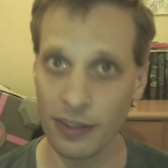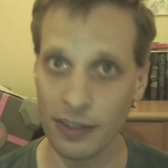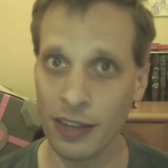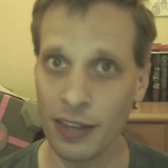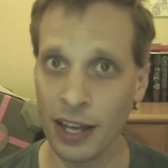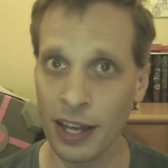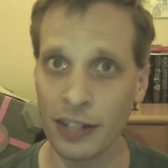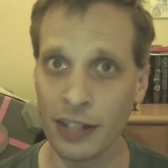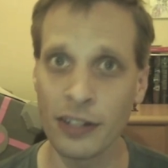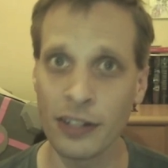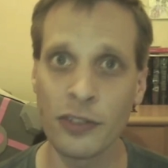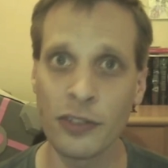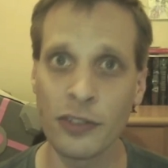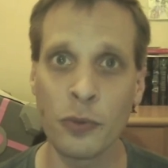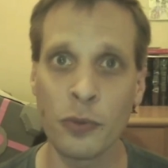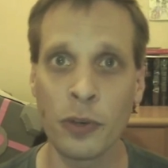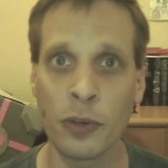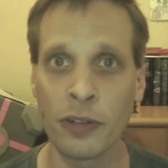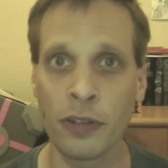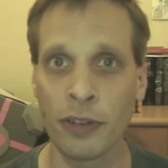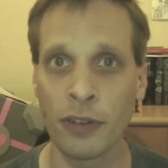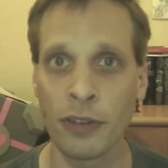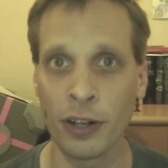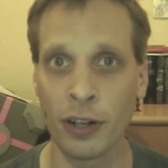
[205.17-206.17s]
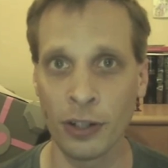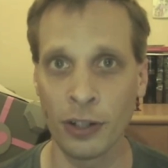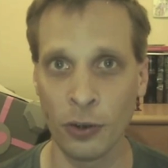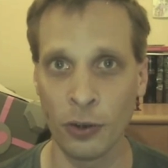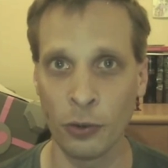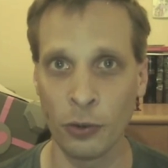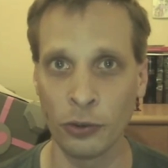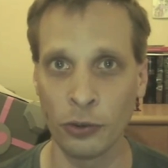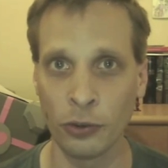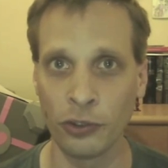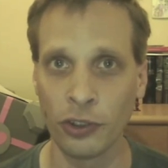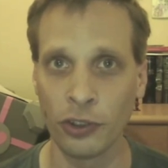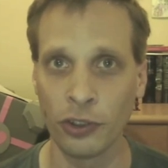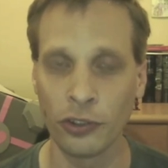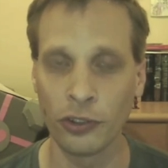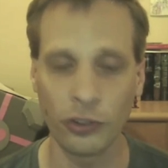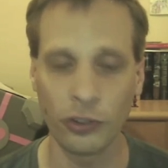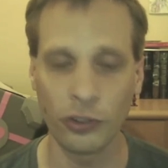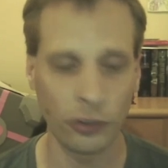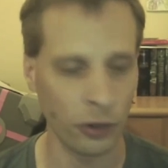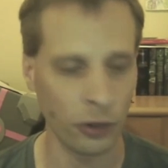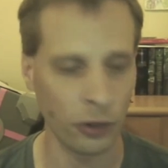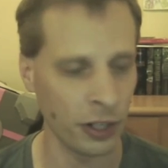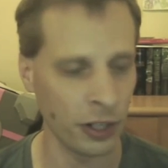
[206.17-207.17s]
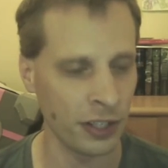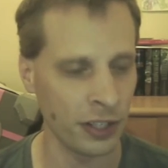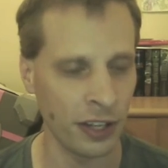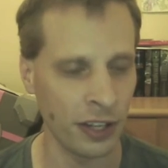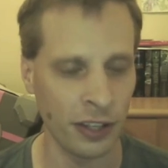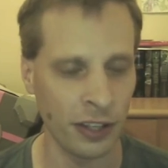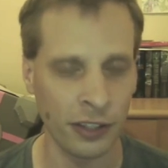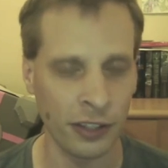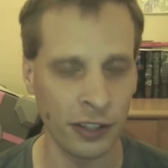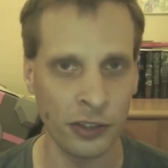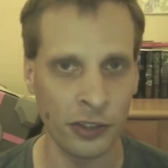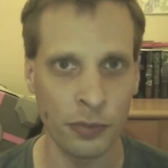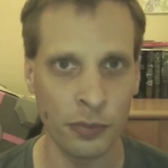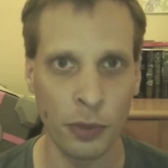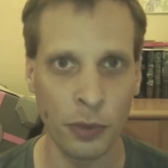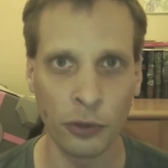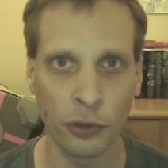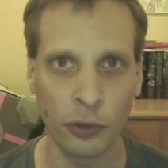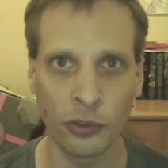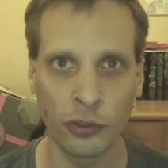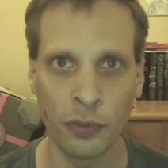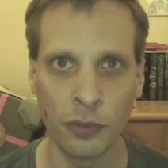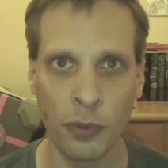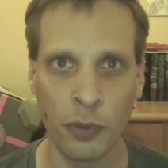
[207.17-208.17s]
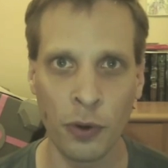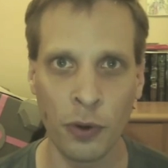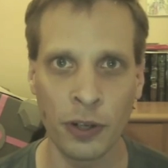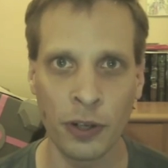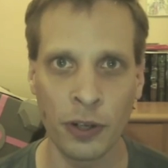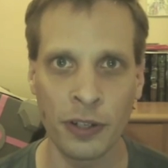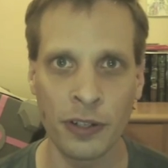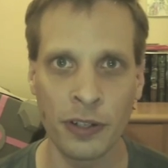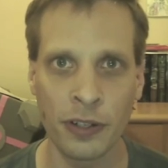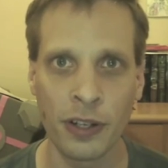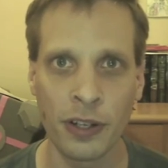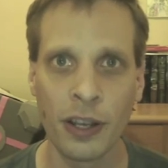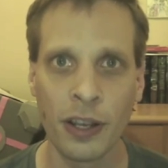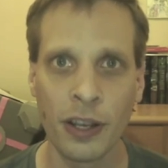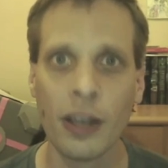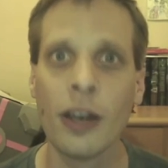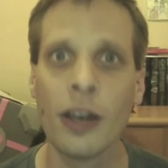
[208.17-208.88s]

That is one of our goals. Storytelling is most important,